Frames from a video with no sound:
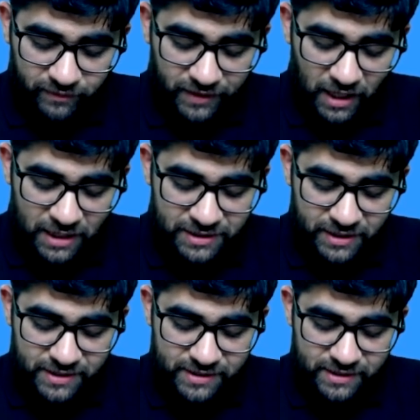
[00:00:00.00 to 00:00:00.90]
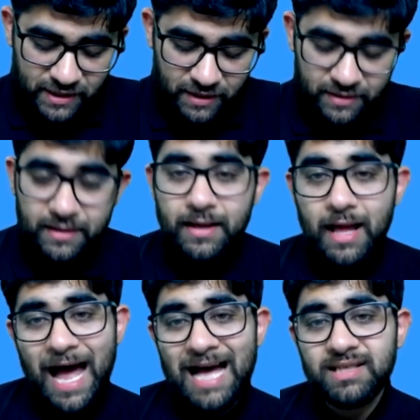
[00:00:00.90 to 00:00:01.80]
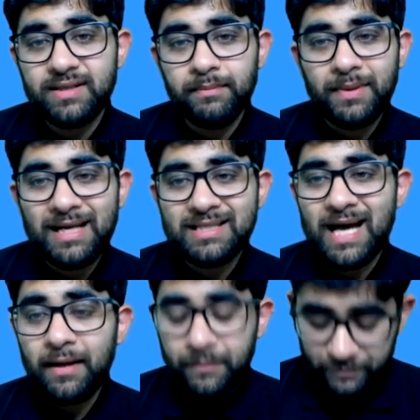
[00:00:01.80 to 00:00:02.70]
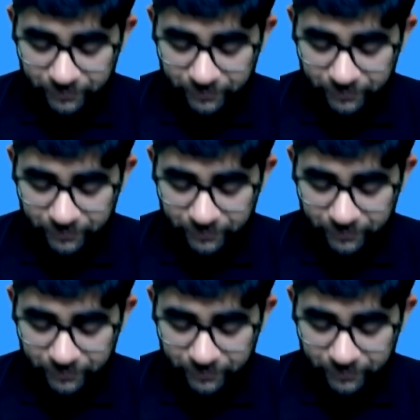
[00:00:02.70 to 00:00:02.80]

The answer is C. As simple as that.